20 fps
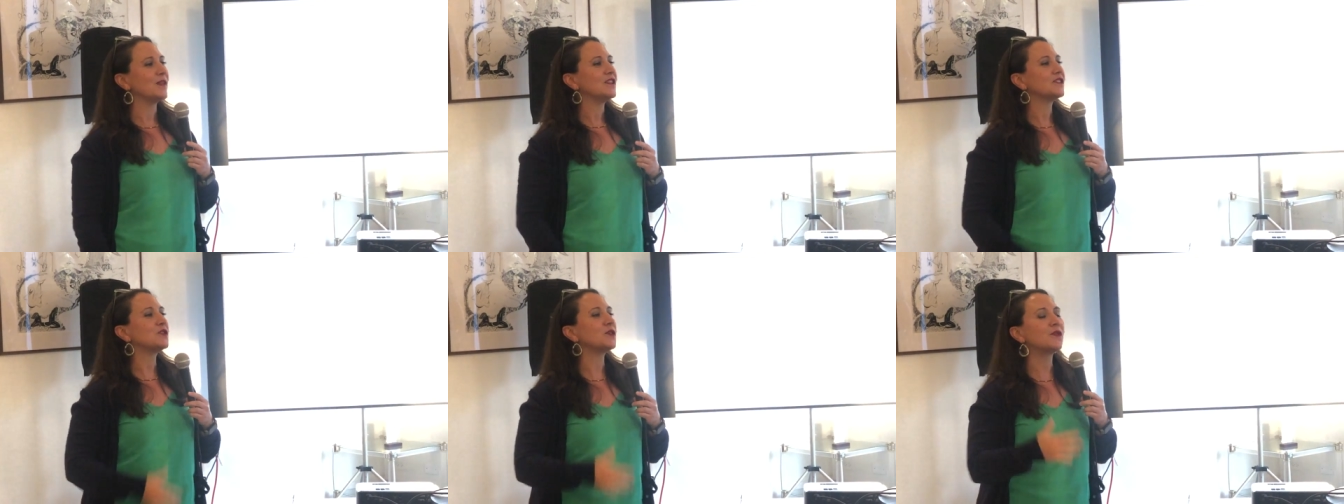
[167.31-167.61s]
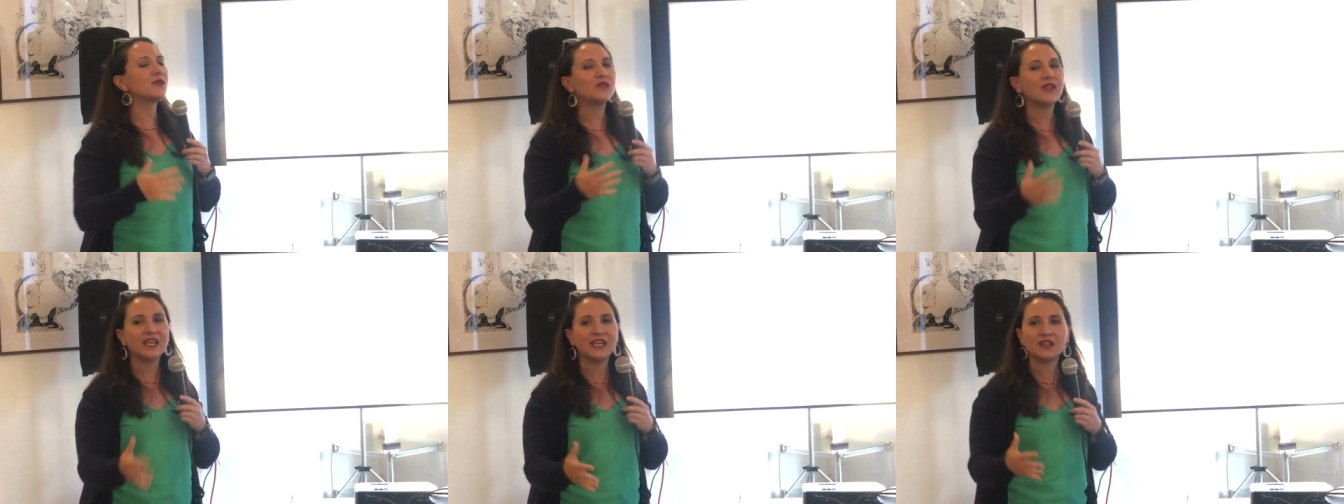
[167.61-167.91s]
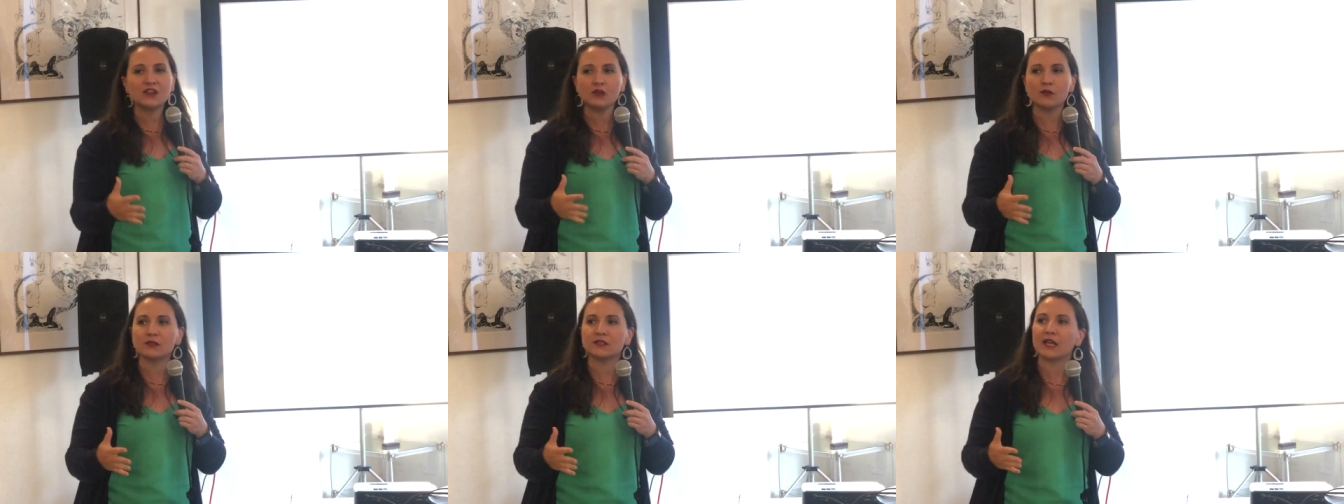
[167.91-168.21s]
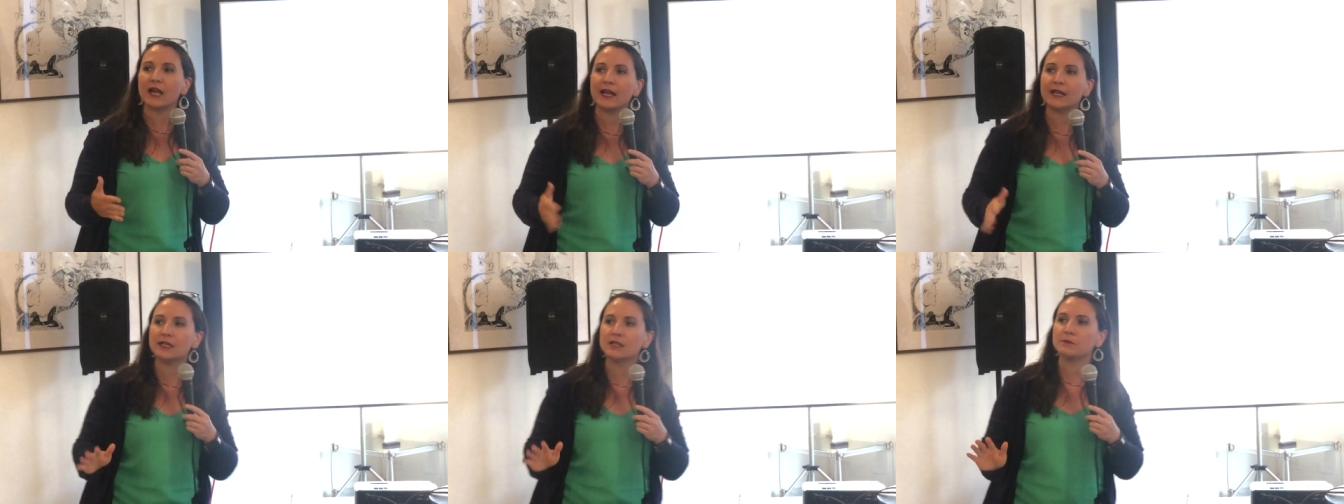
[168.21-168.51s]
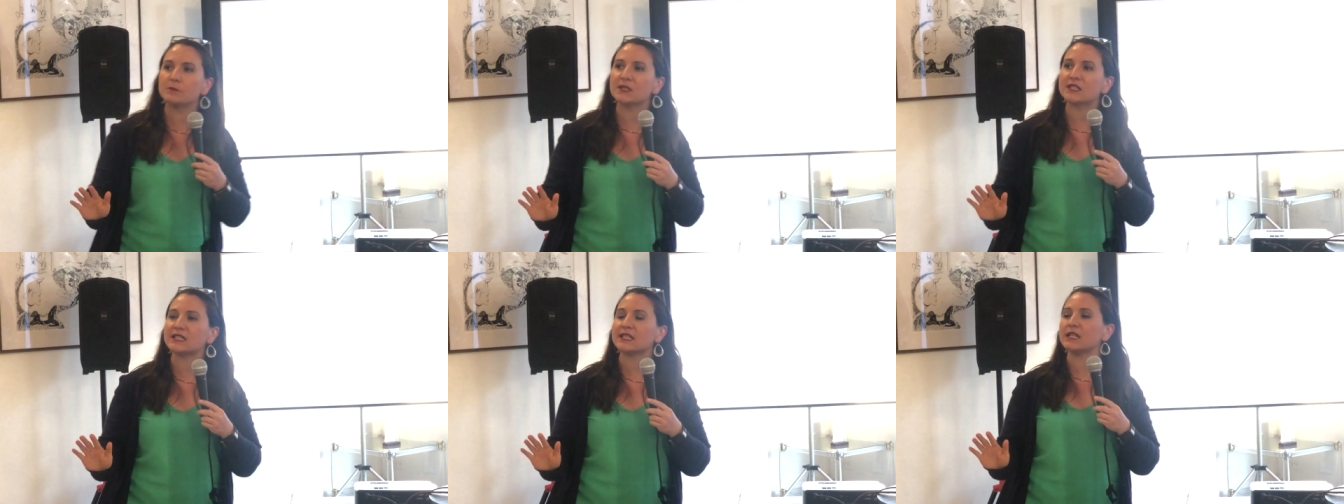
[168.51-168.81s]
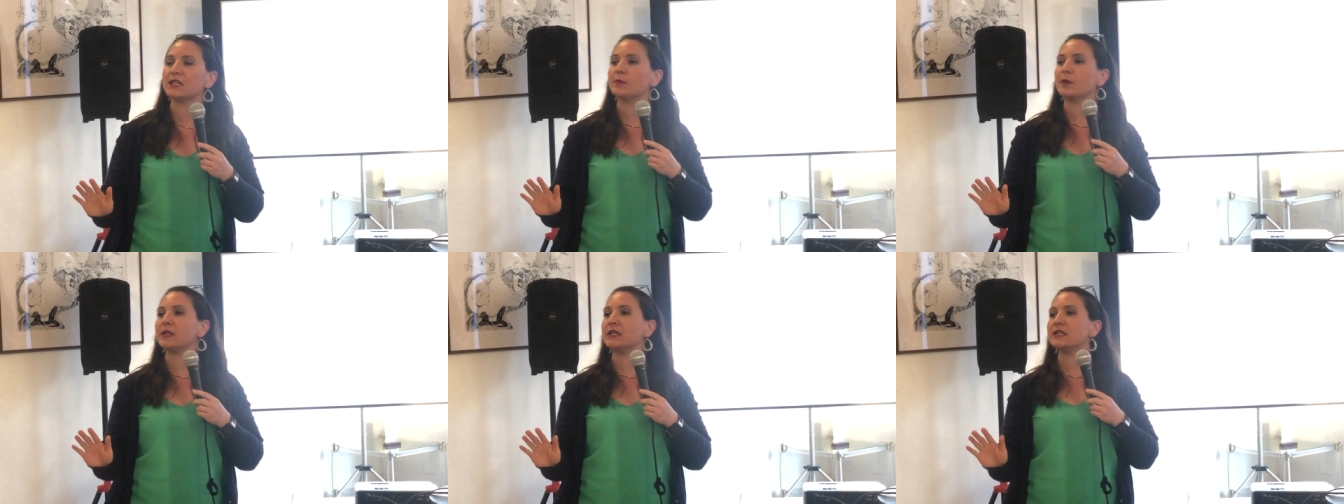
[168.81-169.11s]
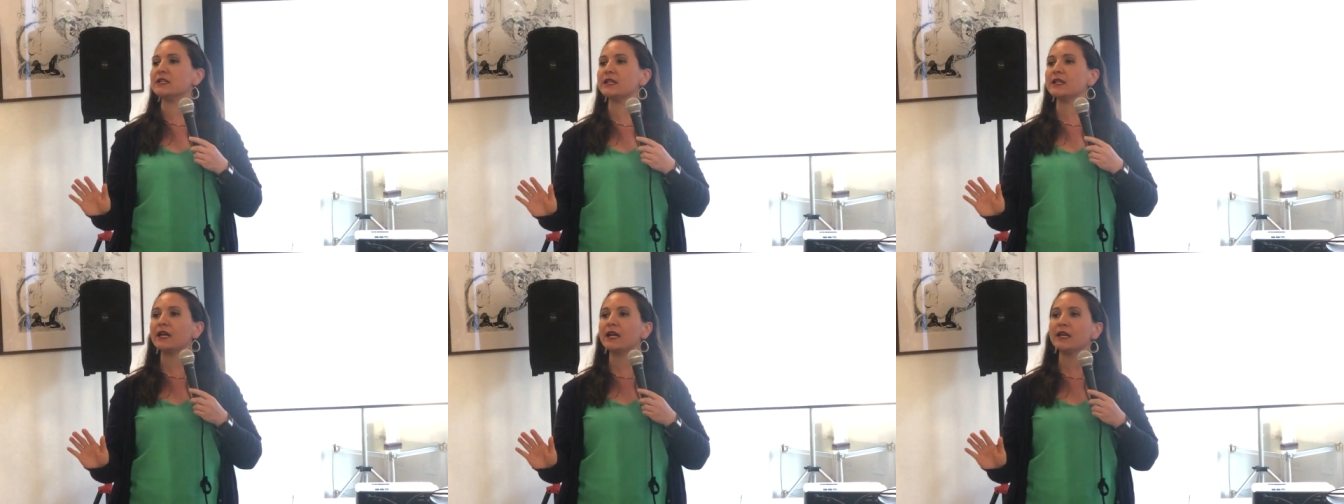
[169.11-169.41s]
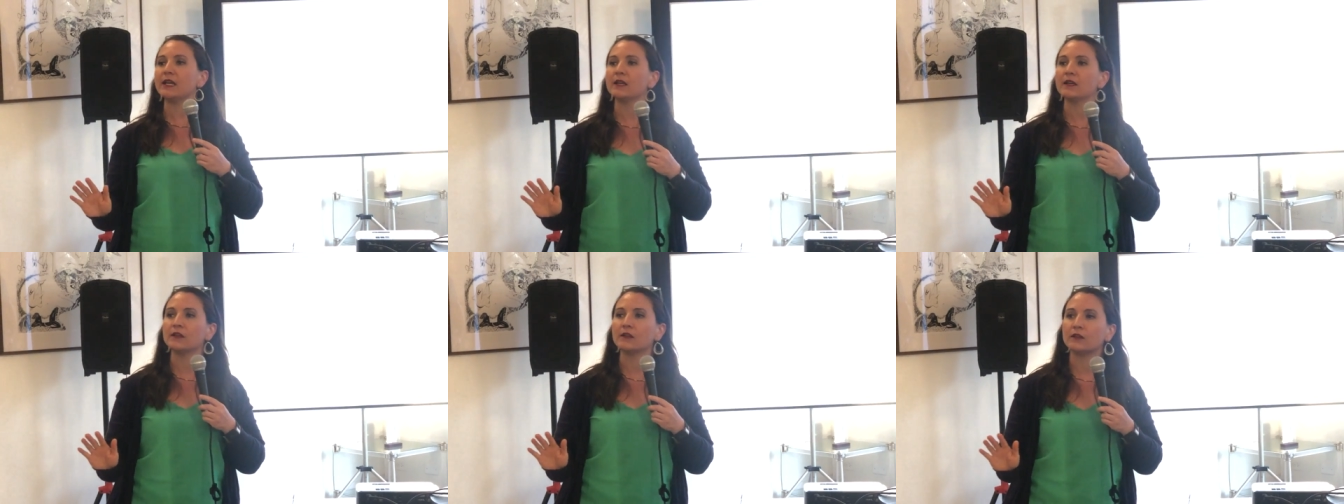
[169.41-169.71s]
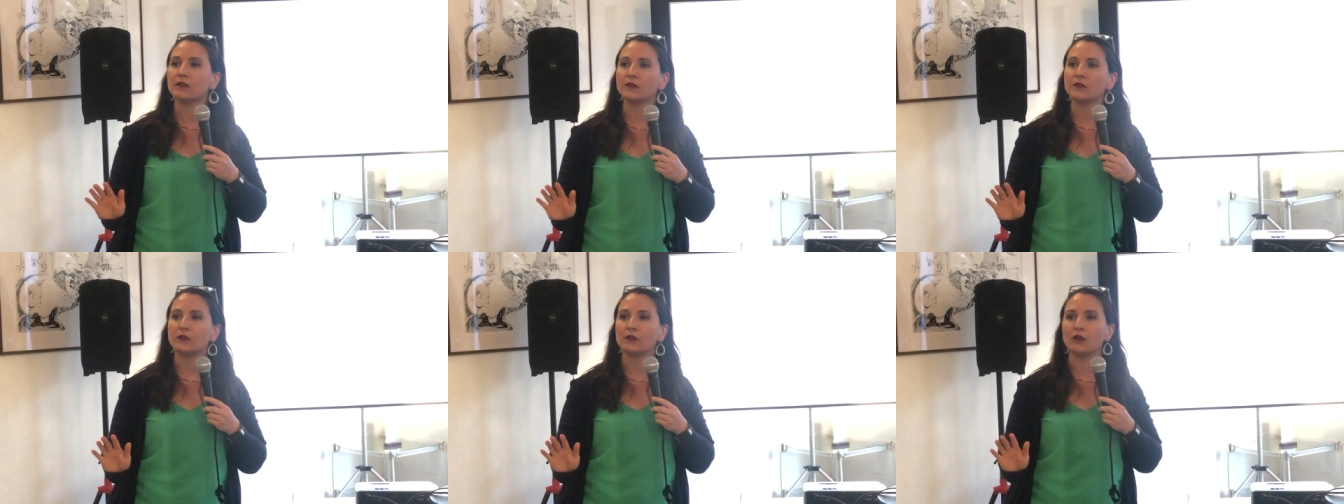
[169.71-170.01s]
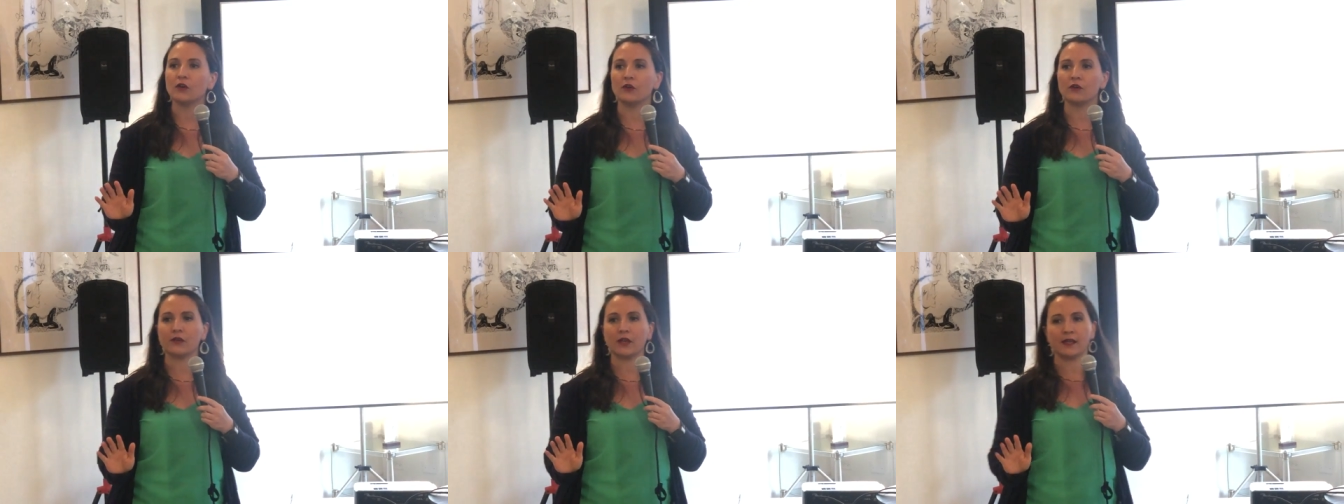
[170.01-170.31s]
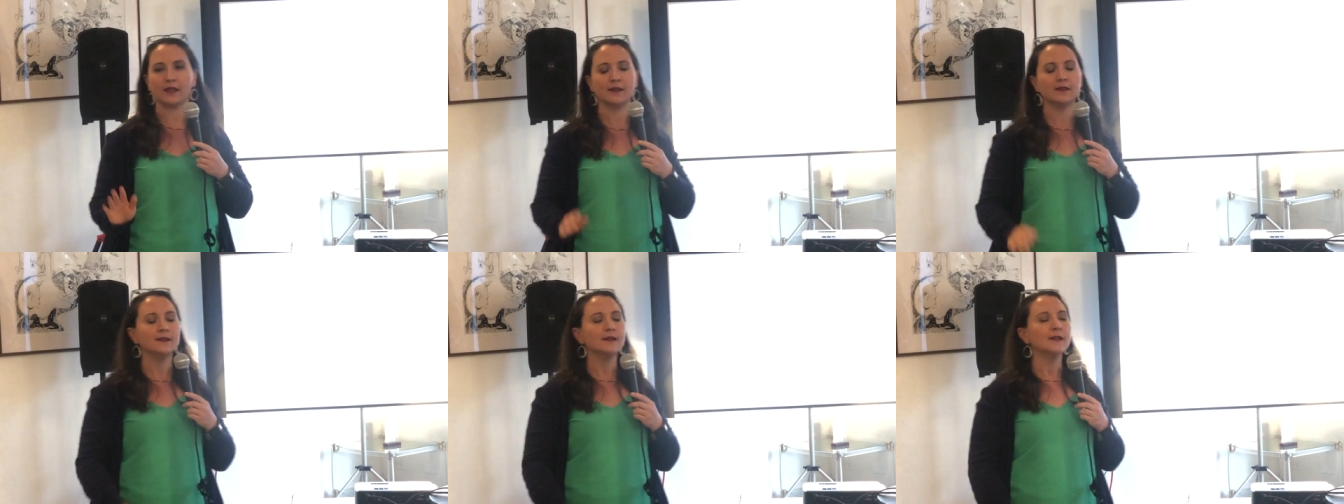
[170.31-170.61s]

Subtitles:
so thank you. I didn't miss anybody, did I? Oh, okay.